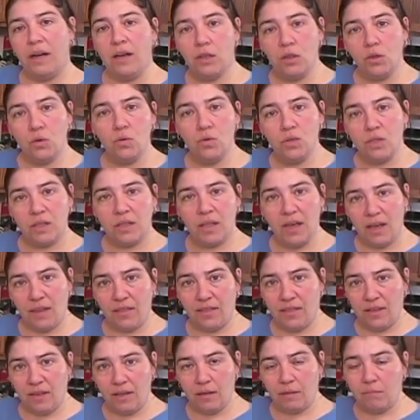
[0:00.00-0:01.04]
to loosen that
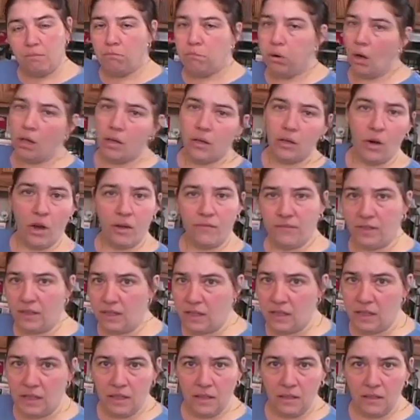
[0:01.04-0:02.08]
thing, pull it off the
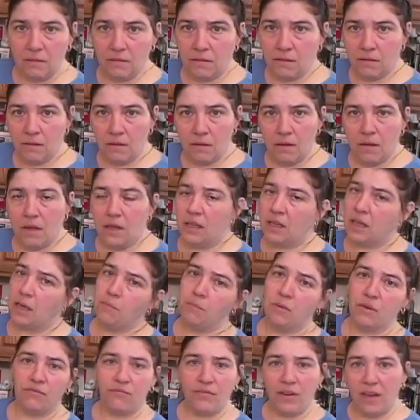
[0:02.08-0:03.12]
heat. Keep
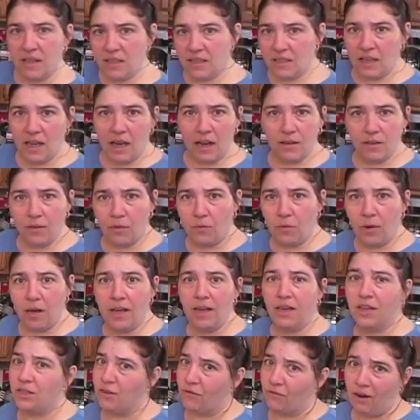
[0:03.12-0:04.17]
your face out of the way
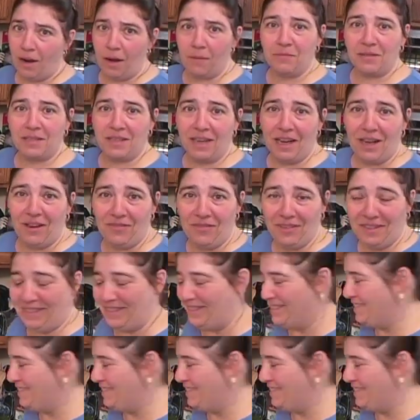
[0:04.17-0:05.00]
and your arms covered.